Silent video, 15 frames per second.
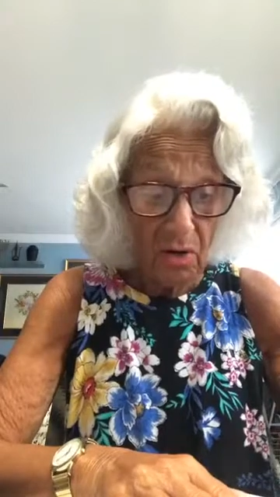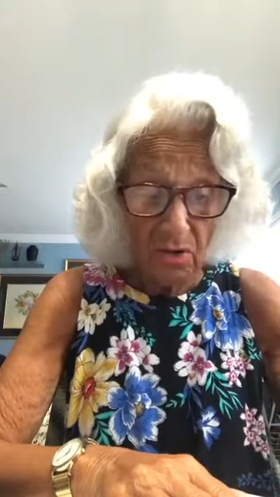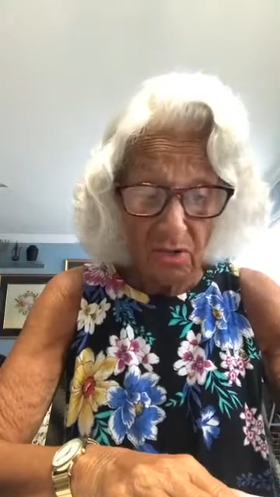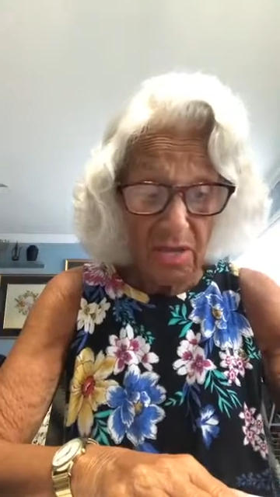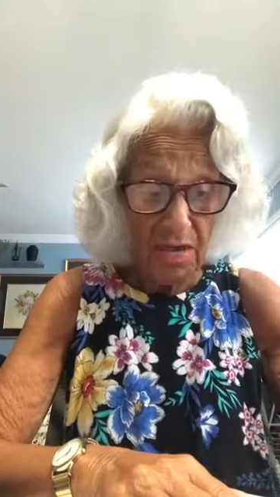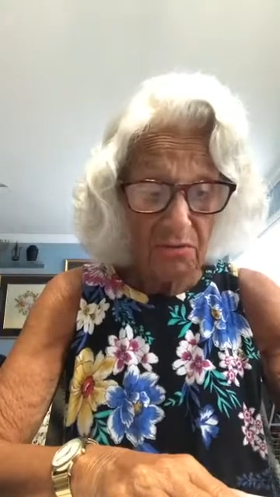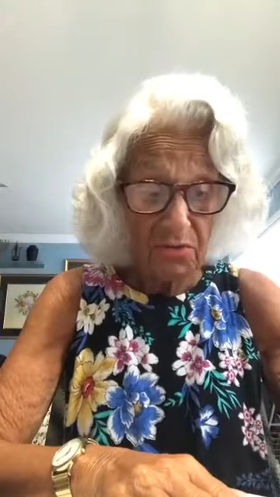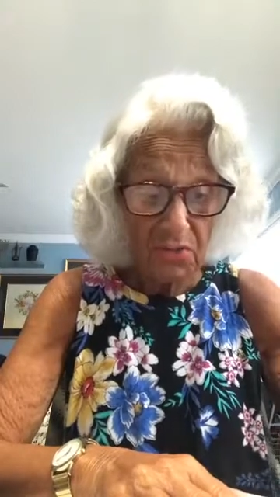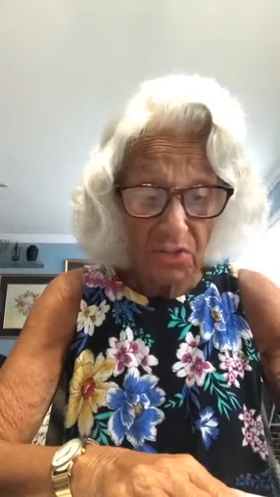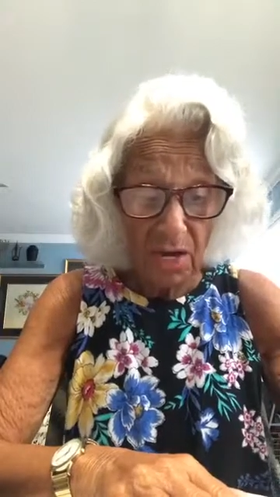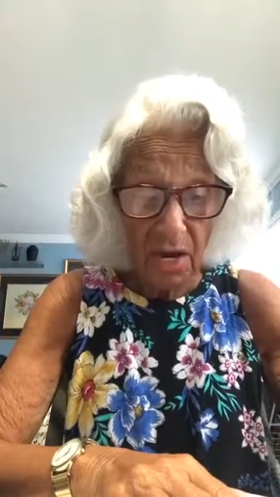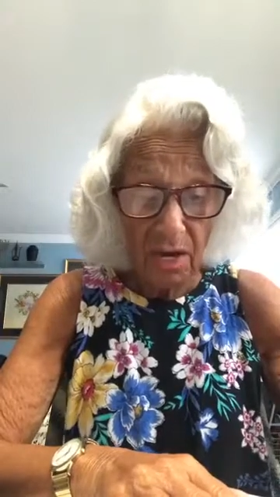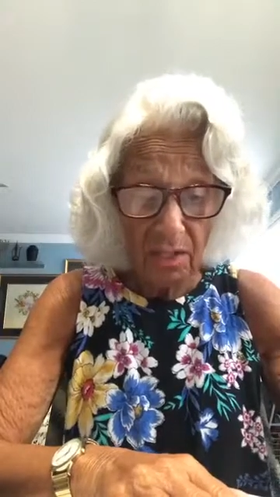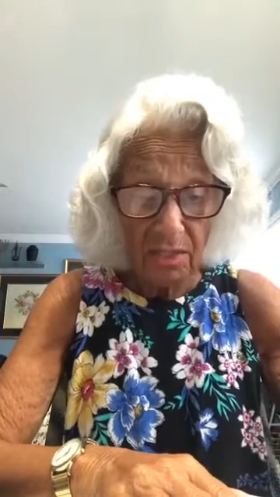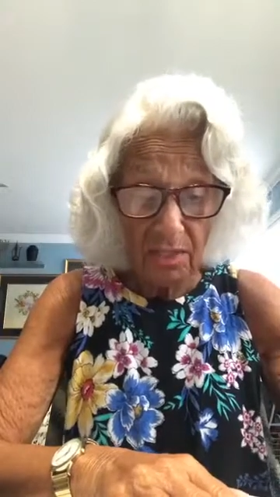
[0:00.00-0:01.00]
our
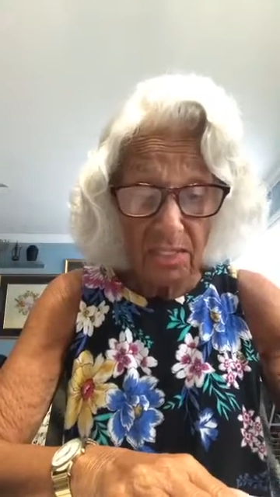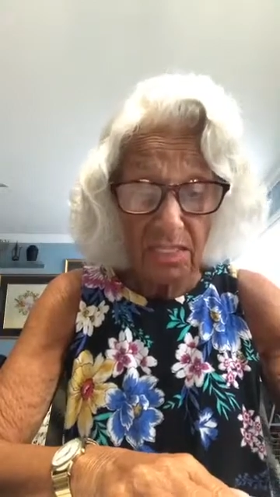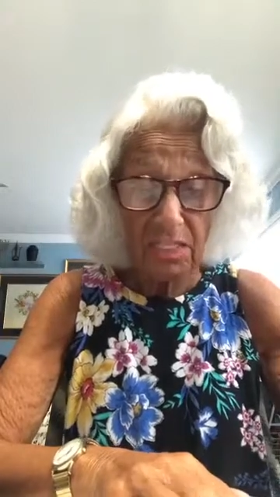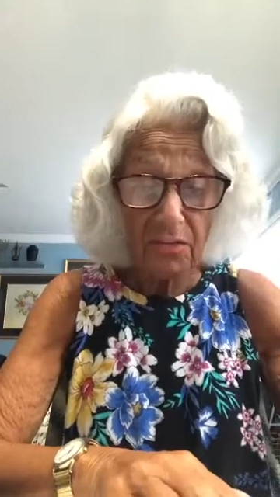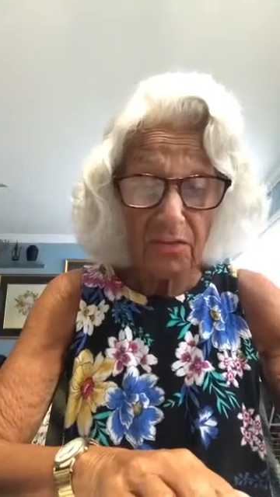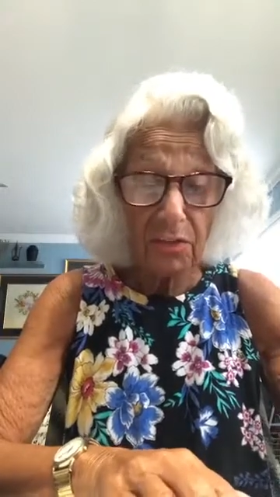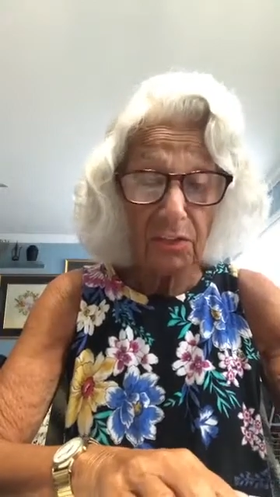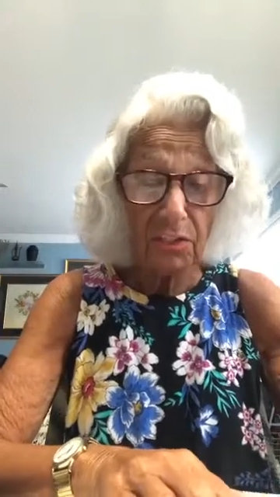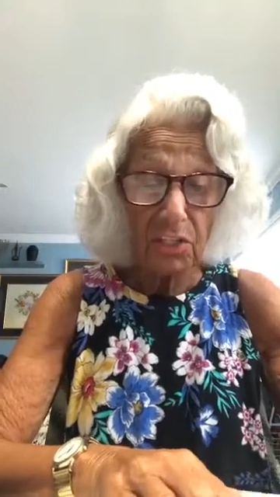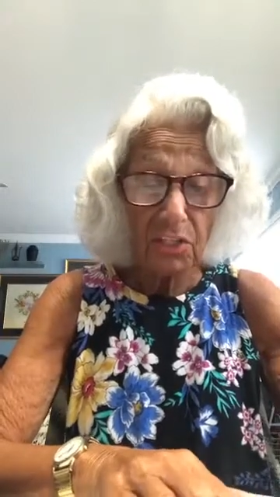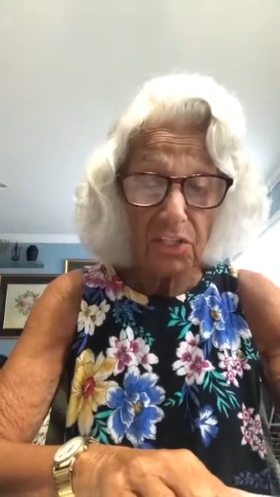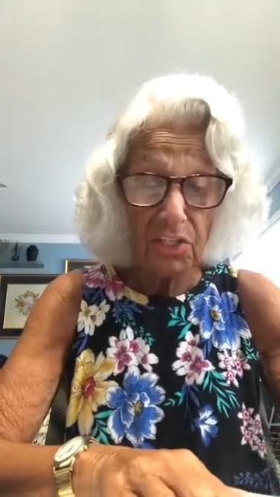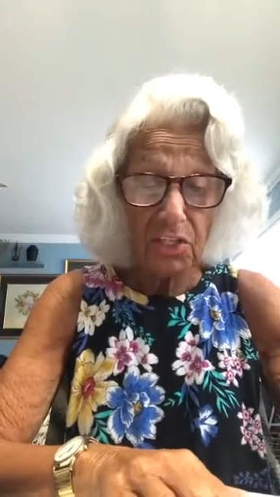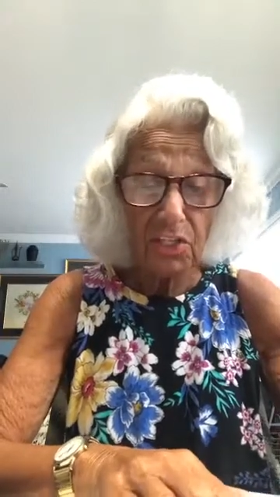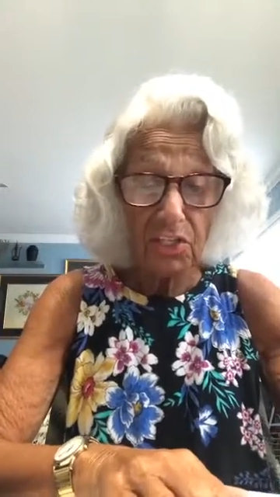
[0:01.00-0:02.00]
lifestyle and the difficult
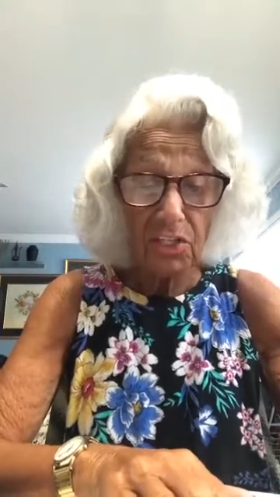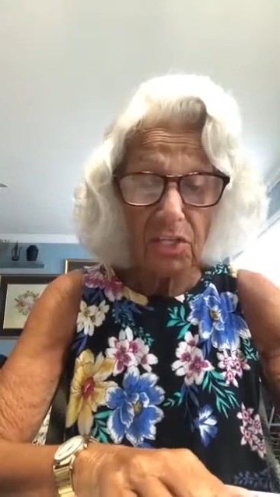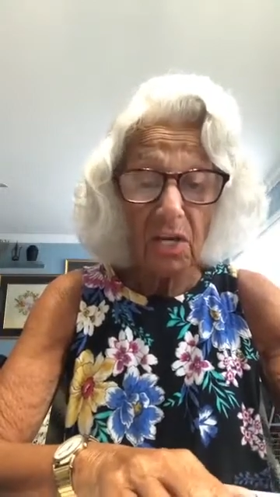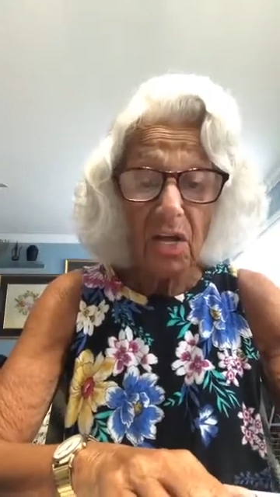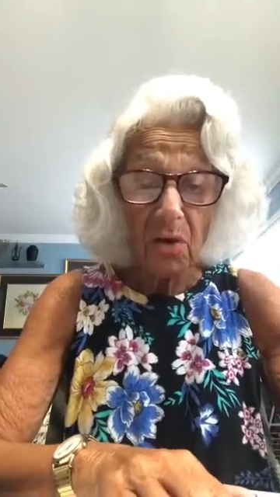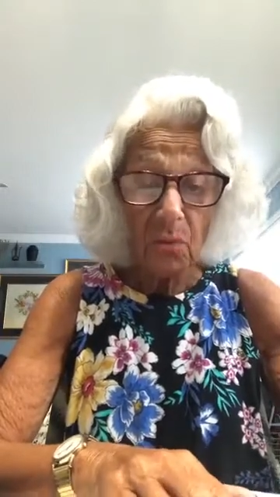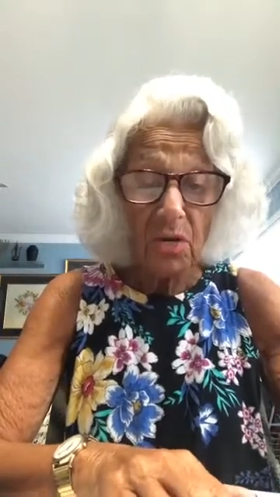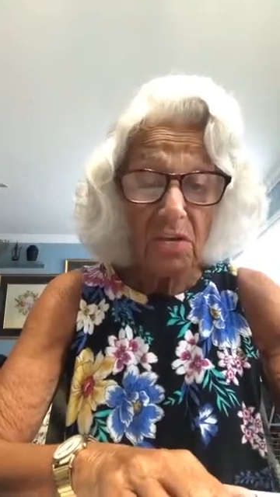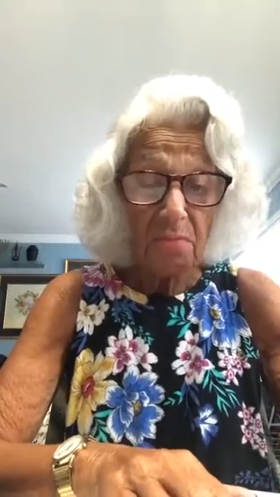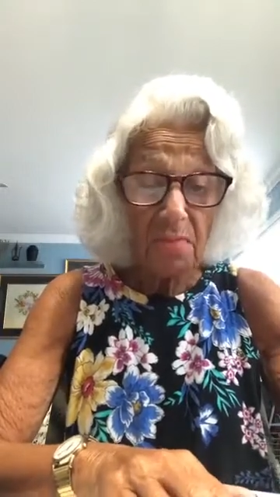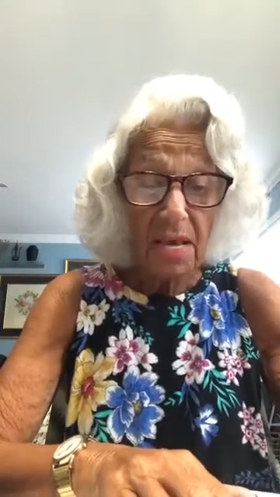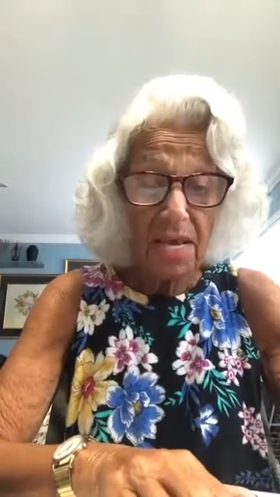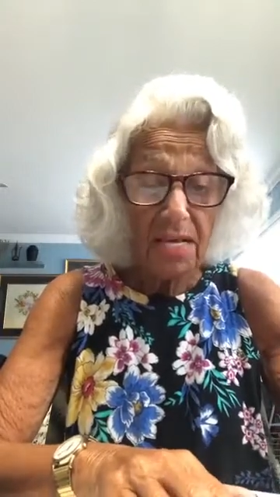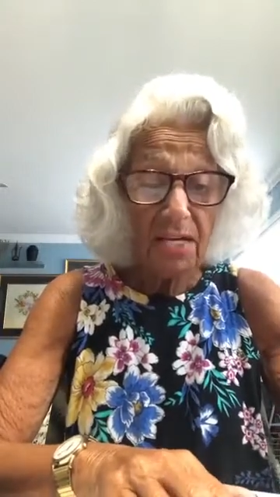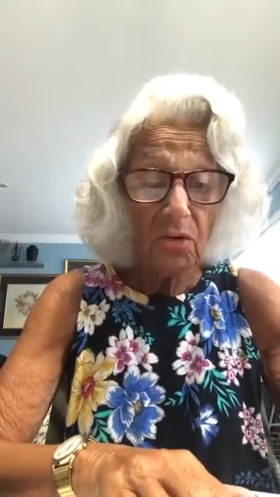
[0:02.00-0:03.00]
decisions we'd
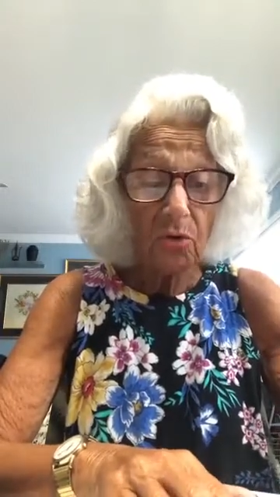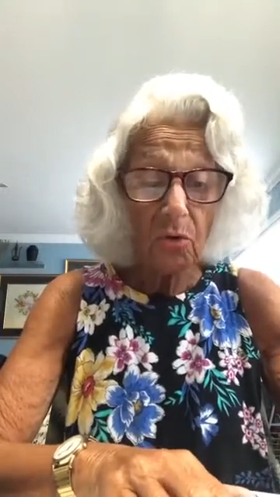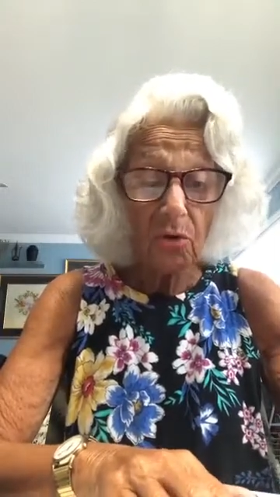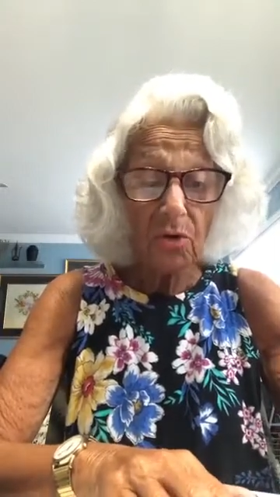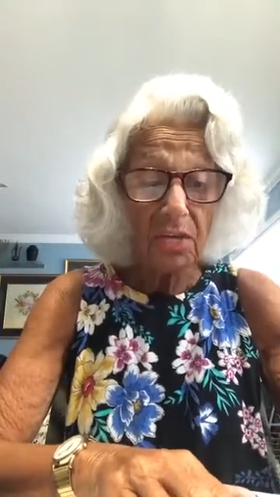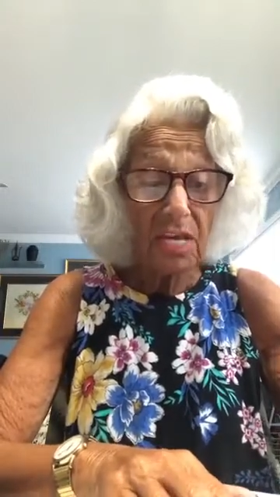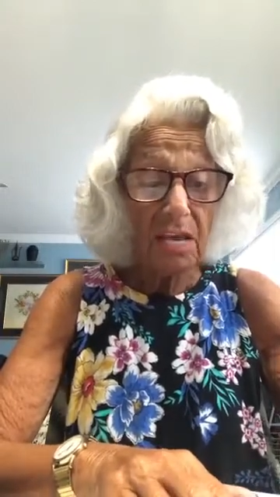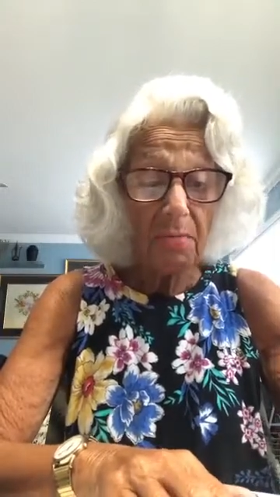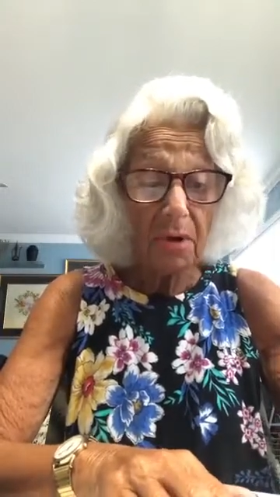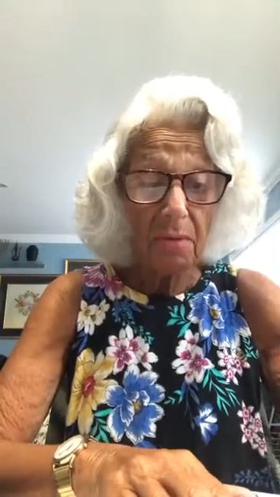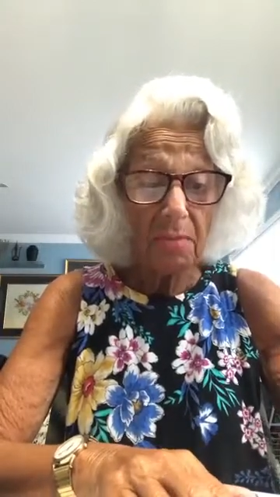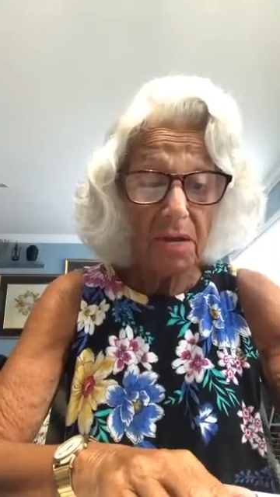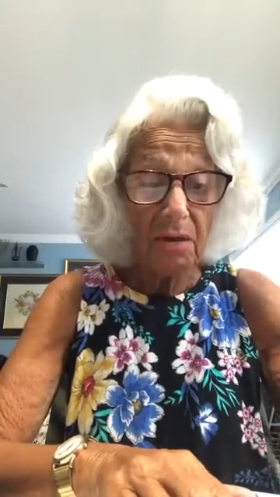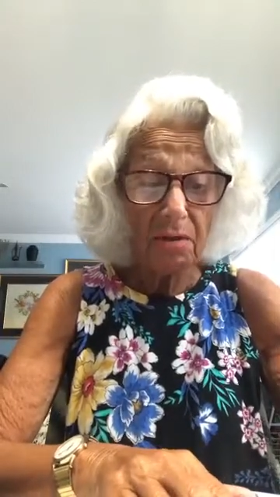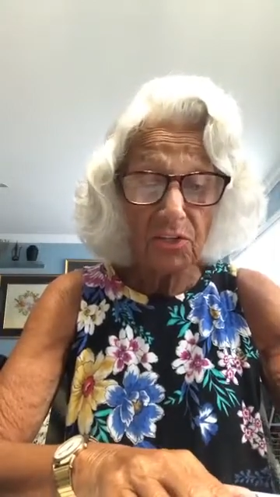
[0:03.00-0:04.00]
made in order to keep our
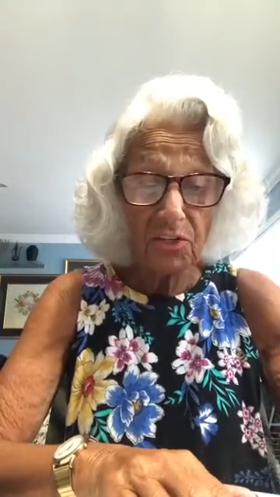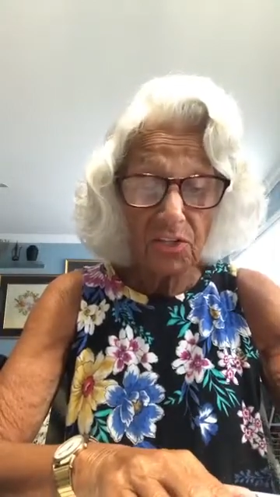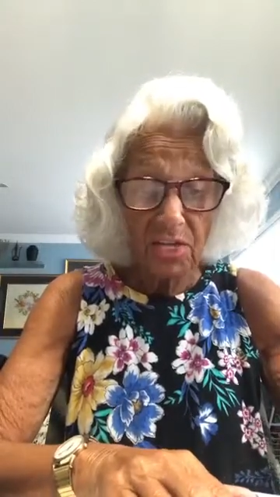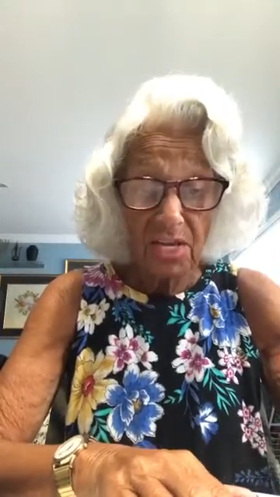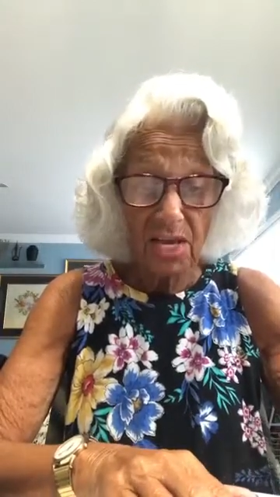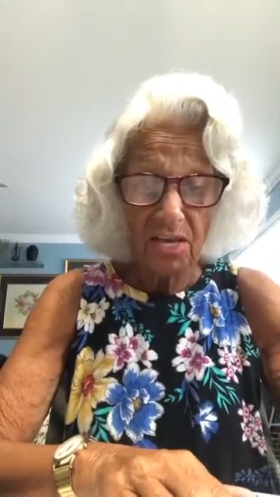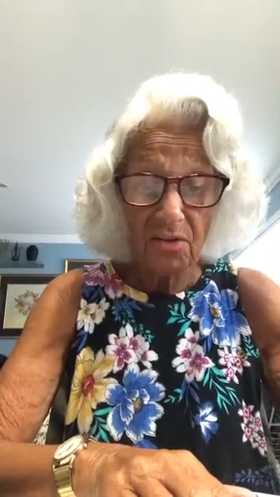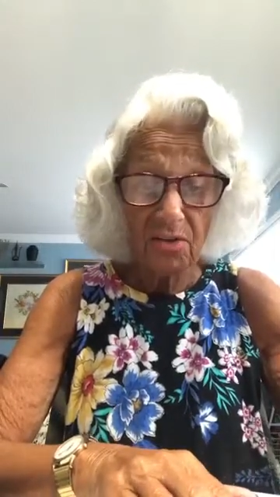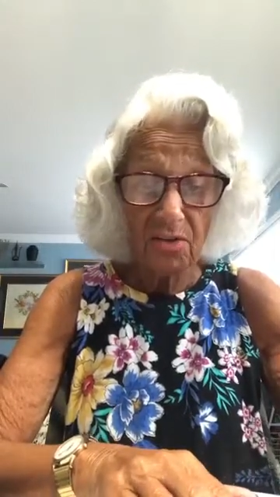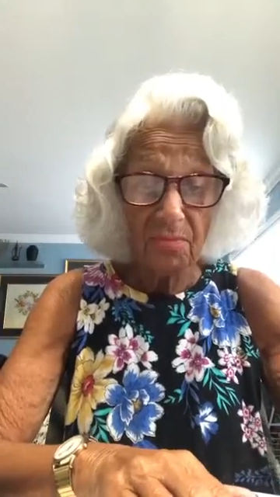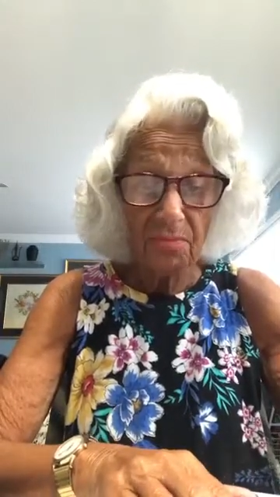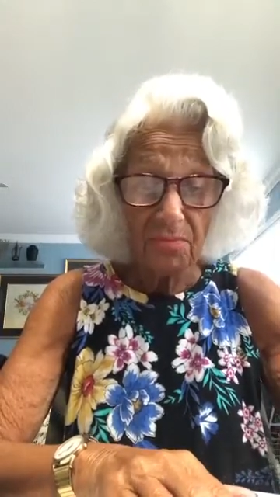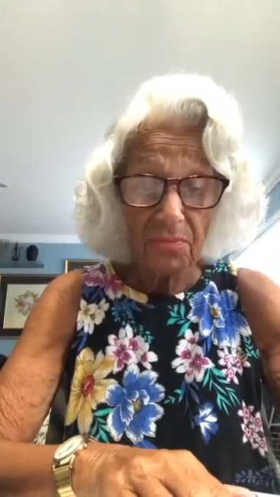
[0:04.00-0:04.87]
marriage together.